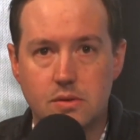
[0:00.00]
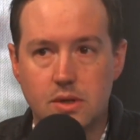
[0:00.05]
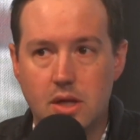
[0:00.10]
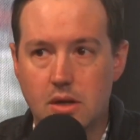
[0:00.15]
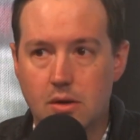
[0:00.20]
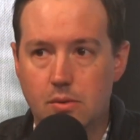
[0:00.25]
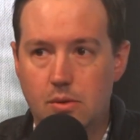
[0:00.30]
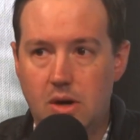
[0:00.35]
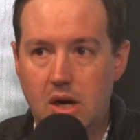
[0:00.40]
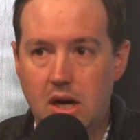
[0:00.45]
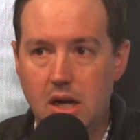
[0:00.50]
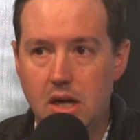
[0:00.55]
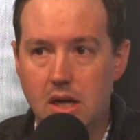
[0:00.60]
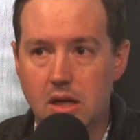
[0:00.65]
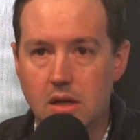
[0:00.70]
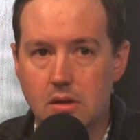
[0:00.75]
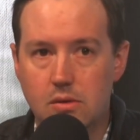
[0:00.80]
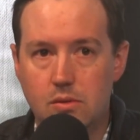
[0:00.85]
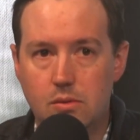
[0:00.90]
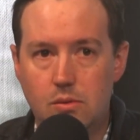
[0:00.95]

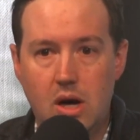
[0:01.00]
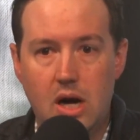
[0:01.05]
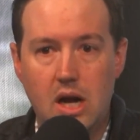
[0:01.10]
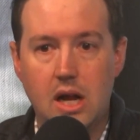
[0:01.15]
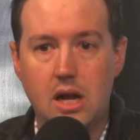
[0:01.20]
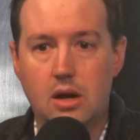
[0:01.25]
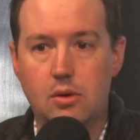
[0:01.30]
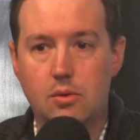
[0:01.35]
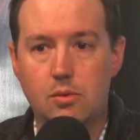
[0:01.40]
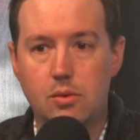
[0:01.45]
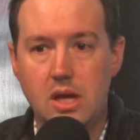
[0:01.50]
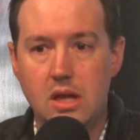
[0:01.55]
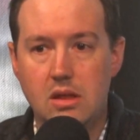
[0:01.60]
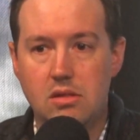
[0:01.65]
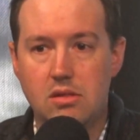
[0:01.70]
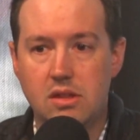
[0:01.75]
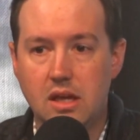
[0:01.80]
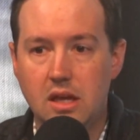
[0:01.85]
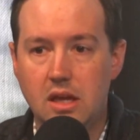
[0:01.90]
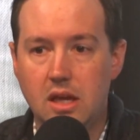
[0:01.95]
Why are
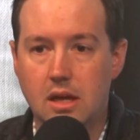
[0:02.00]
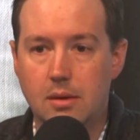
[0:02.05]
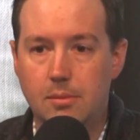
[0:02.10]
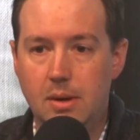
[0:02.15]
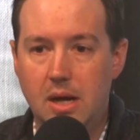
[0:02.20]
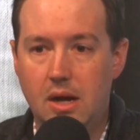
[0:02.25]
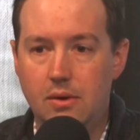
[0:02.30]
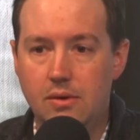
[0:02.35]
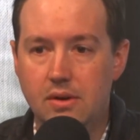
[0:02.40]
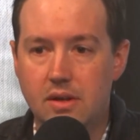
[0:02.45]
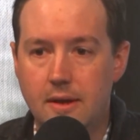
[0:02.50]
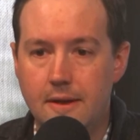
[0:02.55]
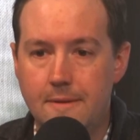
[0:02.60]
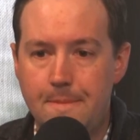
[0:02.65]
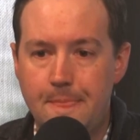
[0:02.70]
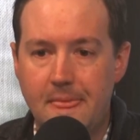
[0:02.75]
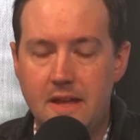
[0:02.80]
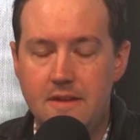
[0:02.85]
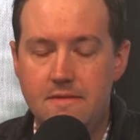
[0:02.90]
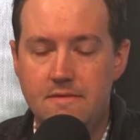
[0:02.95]
we thinking about
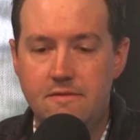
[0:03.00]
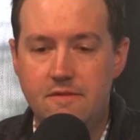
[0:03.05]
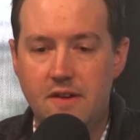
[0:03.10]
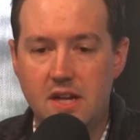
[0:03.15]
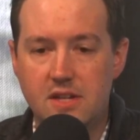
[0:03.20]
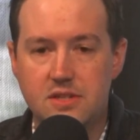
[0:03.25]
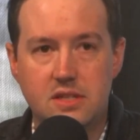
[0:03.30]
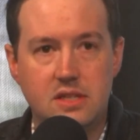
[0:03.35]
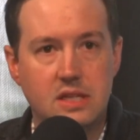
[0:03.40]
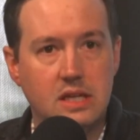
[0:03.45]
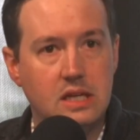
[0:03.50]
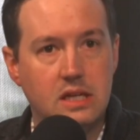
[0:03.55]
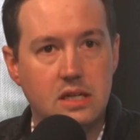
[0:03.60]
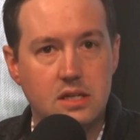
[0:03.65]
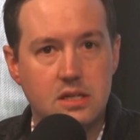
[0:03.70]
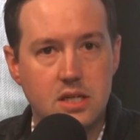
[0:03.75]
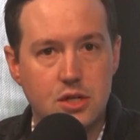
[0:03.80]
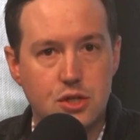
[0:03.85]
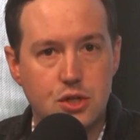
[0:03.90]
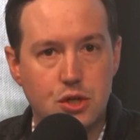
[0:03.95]
investing in
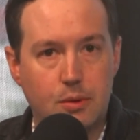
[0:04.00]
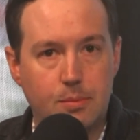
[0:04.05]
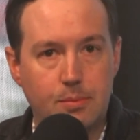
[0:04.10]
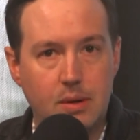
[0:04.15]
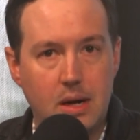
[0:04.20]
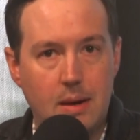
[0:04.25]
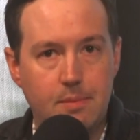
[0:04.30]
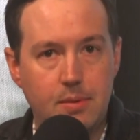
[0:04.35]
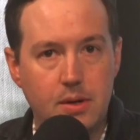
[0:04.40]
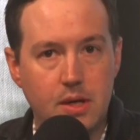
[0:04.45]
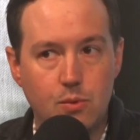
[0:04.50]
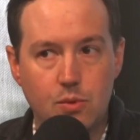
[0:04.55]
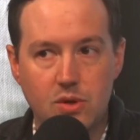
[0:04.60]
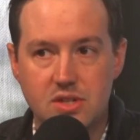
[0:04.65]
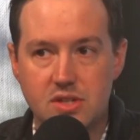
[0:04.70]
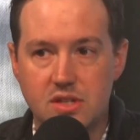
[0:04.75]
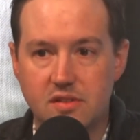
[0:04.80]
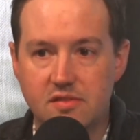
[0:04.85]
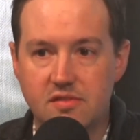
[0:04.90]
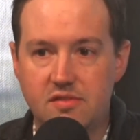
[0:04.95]
a digital property?
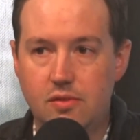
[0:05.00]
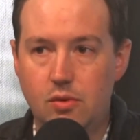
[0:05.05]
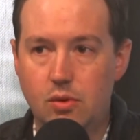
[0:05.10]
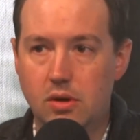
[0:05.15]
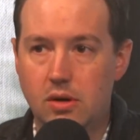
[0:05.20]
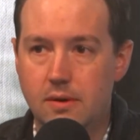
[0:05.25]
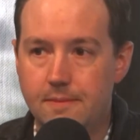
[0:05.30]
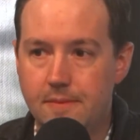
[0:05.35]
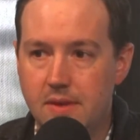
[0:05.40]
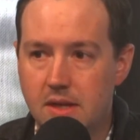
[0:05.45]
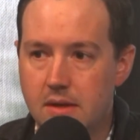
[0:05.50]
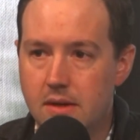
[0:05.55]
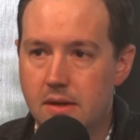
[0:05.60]
What is it for?